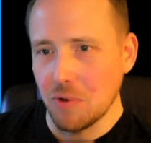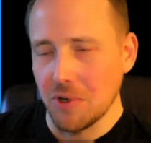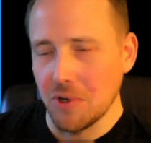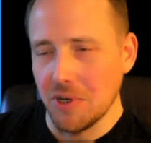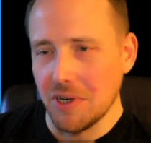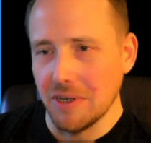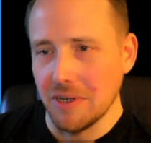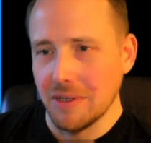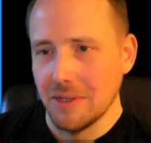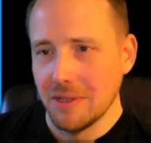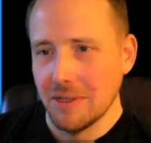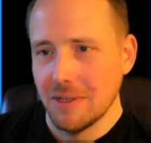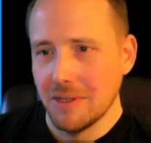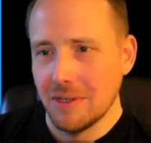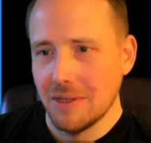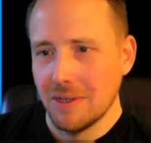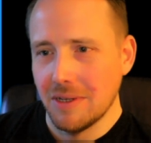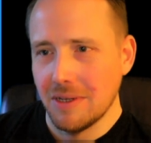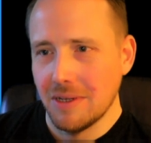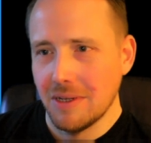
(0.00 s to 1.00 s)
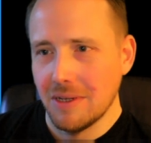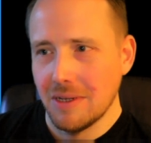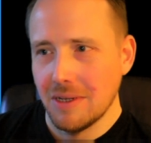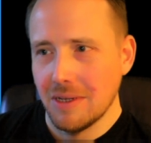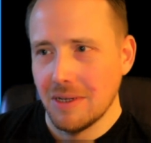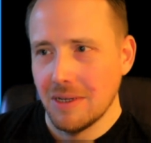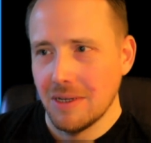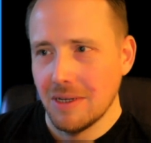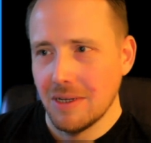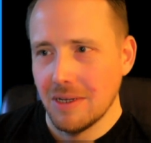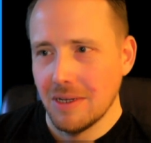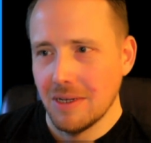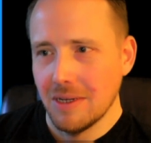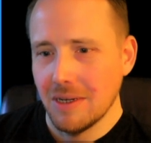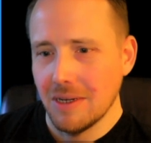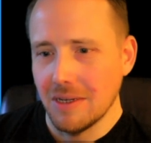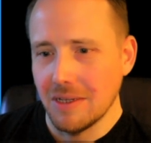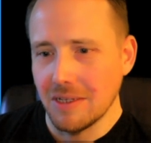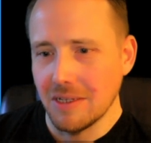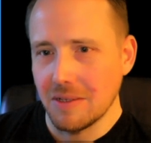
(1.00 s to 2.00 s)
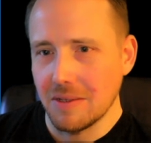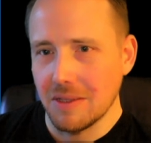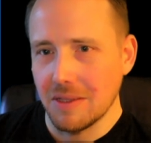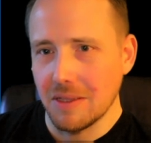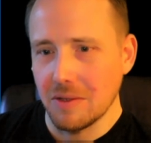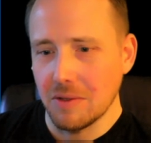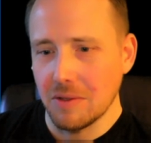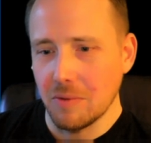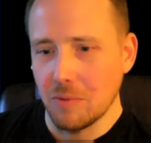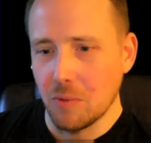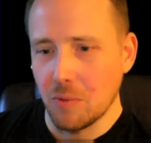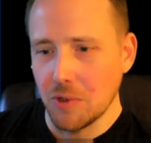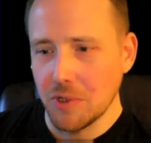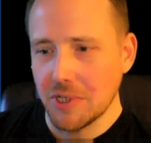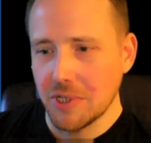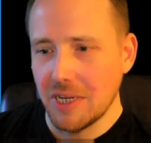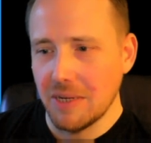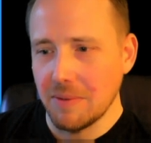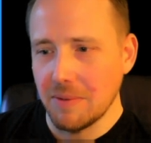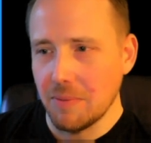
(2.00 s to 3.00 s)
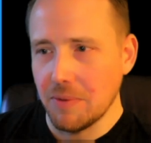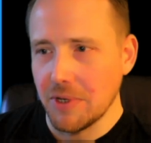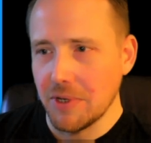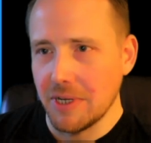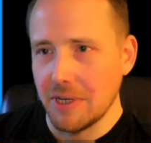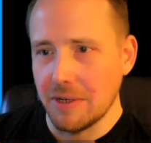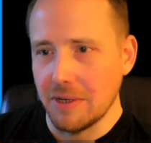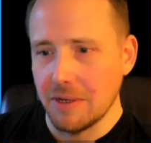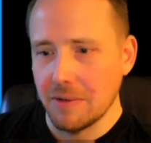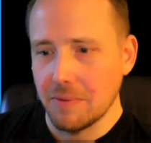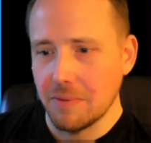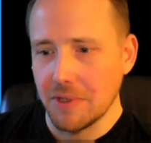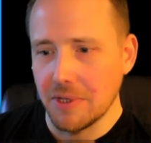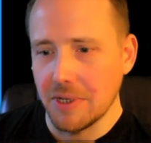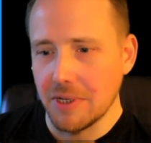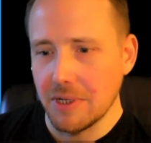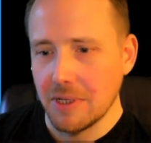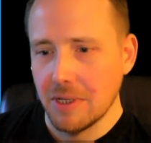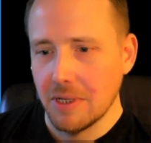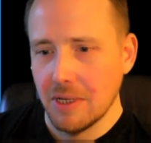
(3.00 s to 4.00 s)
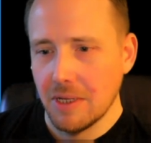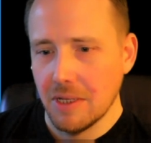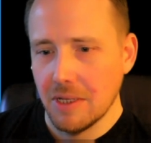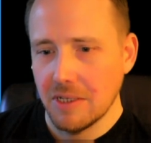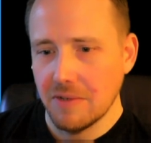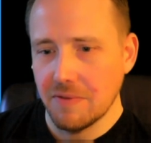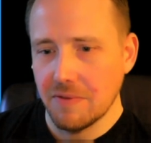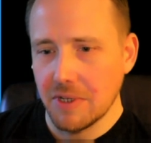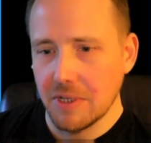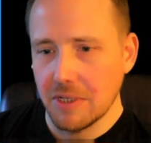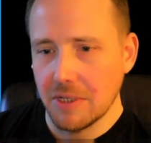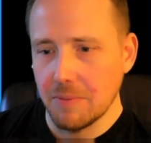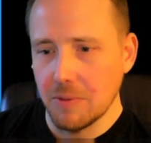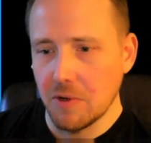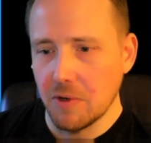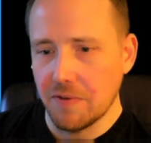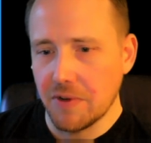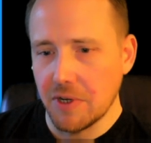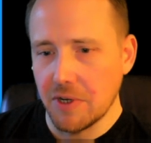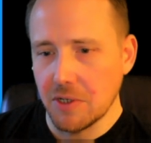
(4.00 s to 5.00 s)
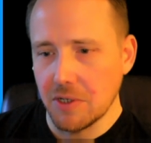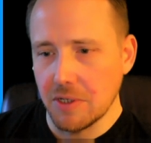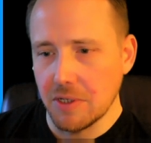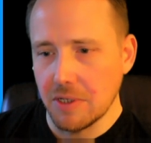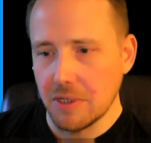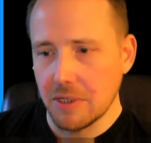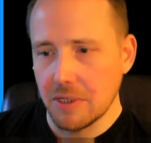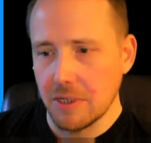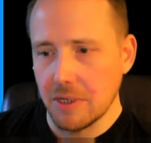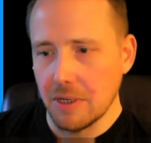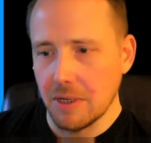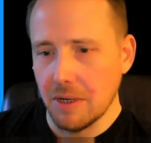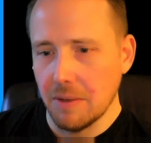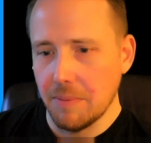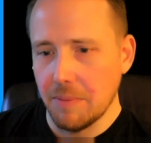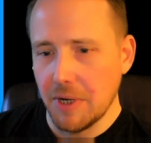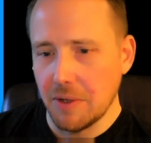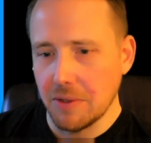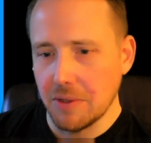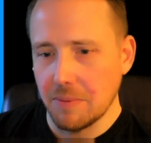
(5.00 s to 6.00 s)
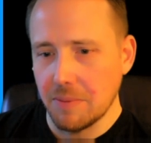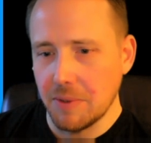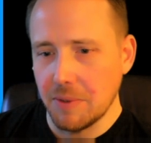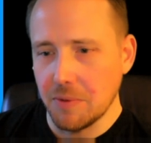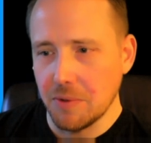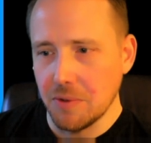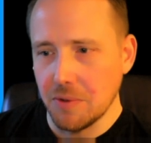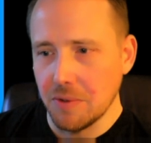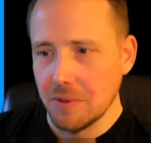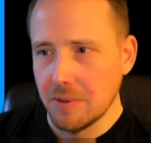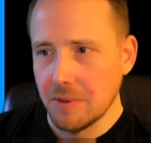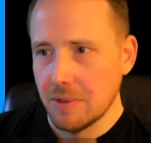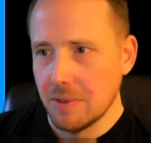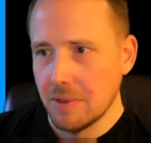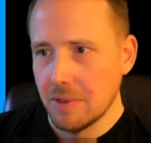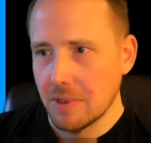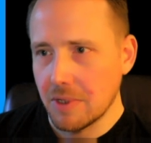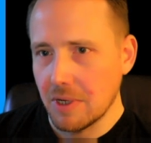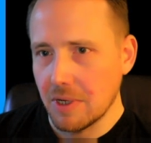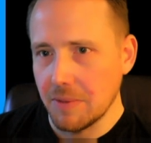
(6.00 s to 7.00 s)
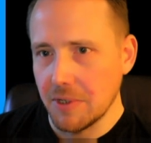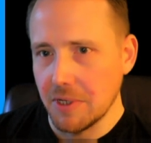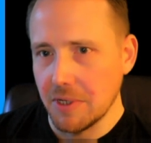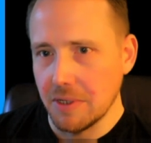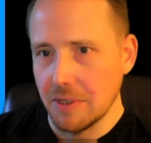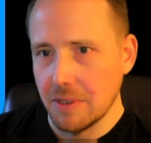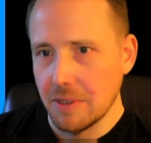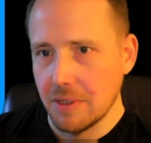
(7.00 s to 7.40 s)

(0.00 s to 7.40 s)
on. This is the worst game to play with it. We can get some notifications about the people coming in.